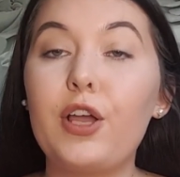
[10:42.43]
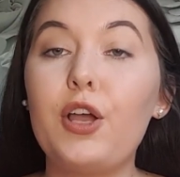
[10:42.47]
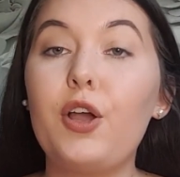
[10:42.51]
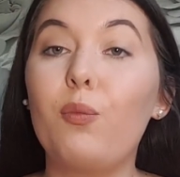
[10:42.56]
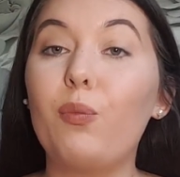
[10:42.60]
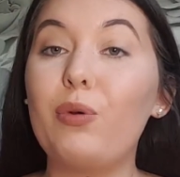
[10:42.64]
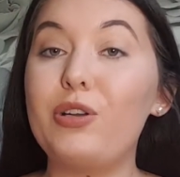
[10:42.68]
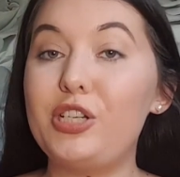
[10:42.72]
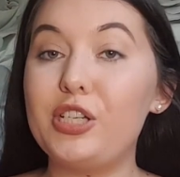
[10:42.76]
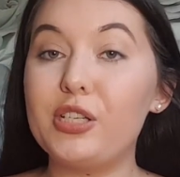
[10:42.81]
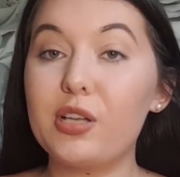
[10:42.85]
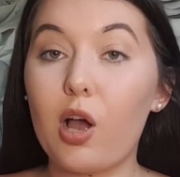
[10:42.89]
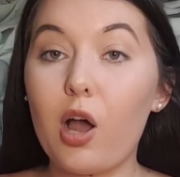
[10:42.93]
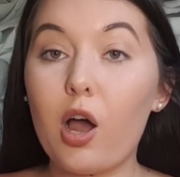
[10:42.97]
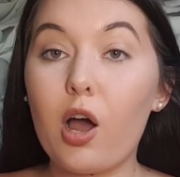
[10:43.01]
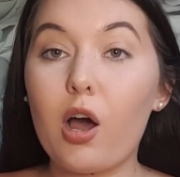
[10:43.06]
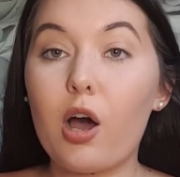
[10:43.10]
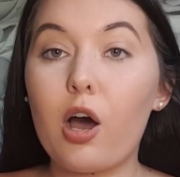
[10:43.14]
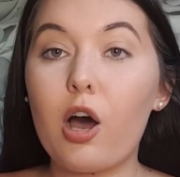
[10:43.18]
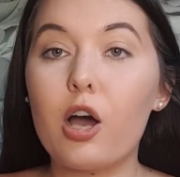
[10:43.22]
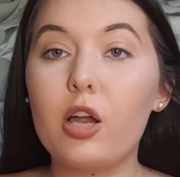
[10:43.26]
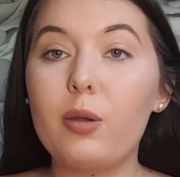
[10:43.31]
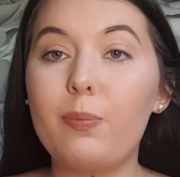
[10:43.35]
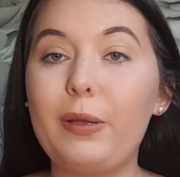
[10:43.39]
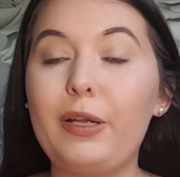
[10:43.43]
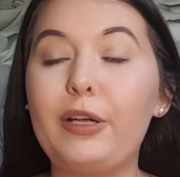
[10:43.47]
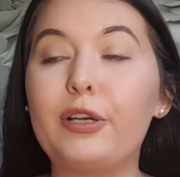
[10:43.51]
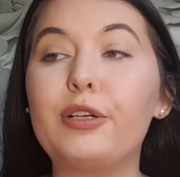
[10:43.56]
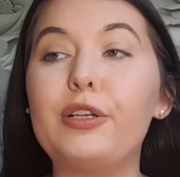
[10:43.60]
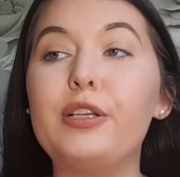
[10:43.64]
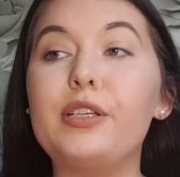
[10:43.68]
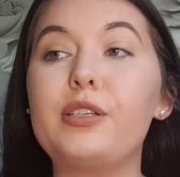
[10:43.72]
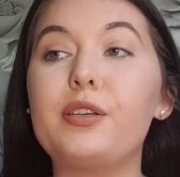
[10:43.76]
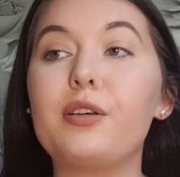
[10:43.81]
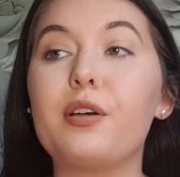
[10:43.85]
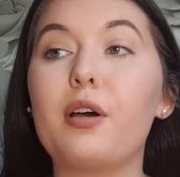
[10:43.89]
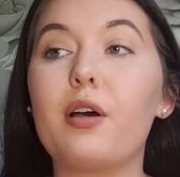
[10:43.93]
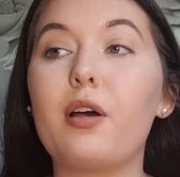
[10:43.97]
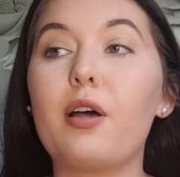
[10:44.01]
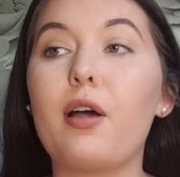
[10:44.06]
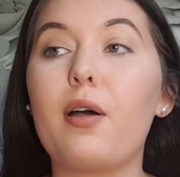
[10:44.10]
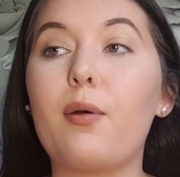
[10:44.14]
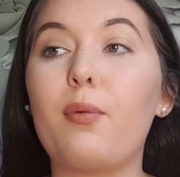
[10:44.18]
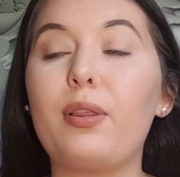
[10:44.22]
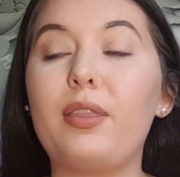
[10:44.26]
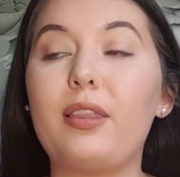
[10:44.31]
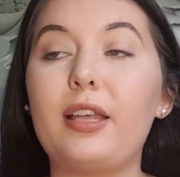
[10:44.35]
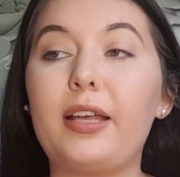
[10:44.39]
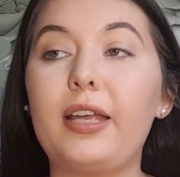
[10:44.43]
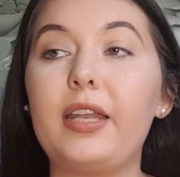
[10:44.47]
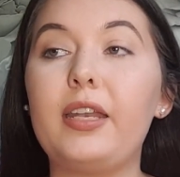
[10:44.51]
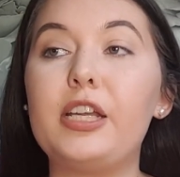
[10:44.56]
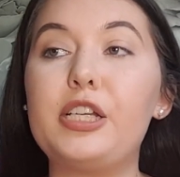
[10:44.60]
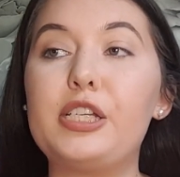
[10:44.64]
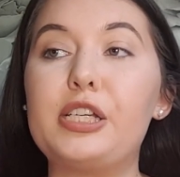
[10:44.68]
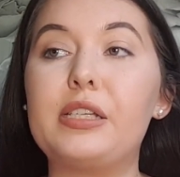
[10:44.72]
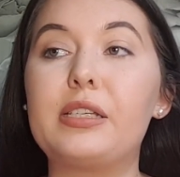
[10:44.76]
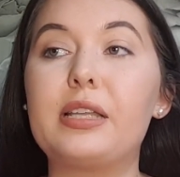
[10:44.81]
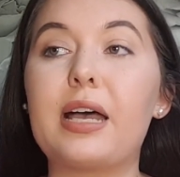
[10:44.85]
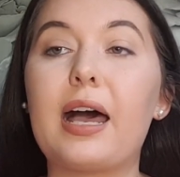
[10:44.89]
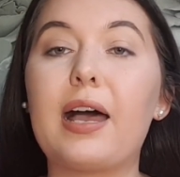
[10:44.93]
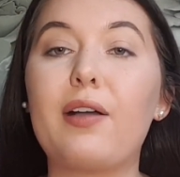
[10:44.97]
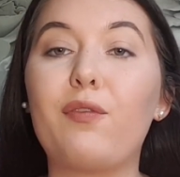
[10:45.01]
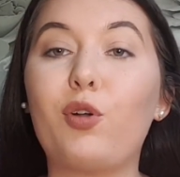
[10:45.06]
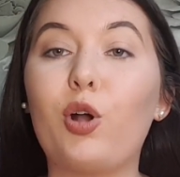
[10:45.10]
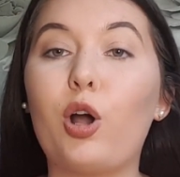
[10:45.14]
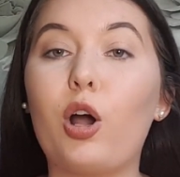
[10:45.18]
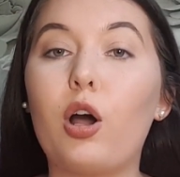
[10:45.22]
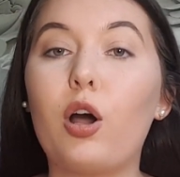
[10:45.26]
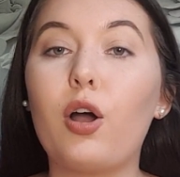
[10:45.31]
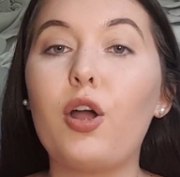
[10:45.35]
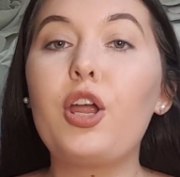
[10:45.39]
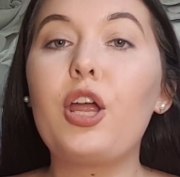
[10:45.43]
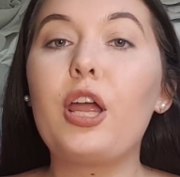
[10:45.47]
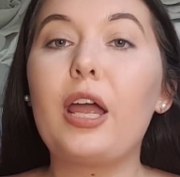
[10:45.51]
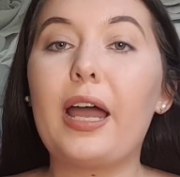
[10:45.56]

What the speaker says: which is hard because with the conditions that I've got,